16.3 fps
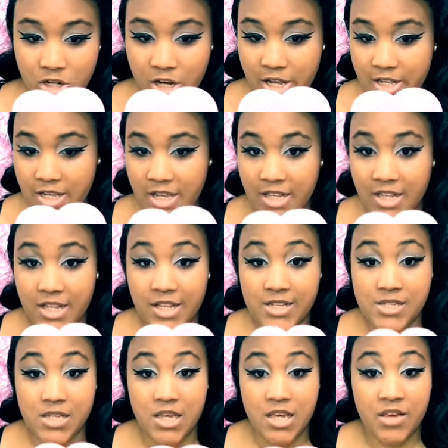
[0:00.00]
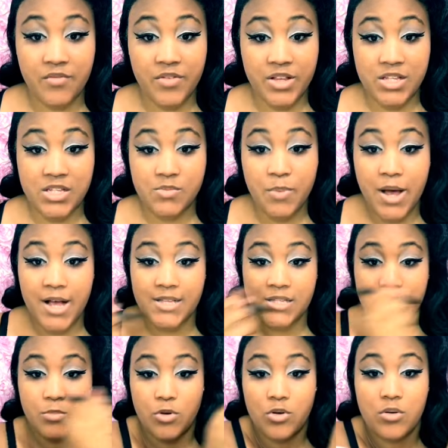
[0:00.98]
try to get it as even as
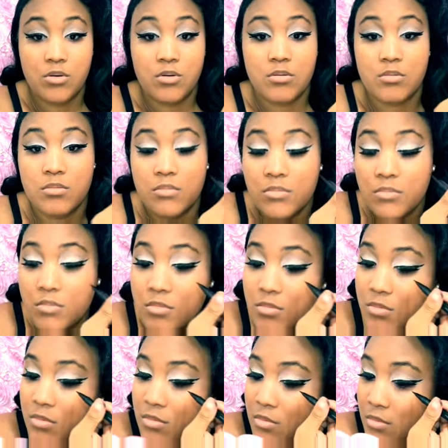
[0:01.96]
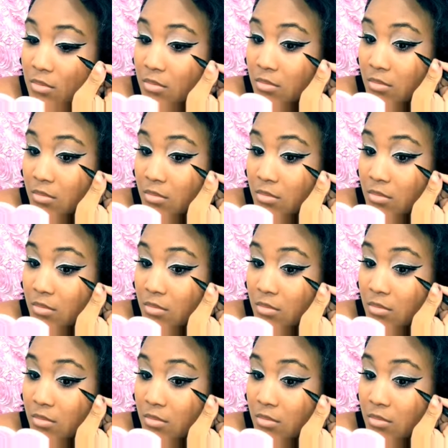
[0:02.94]
possible. The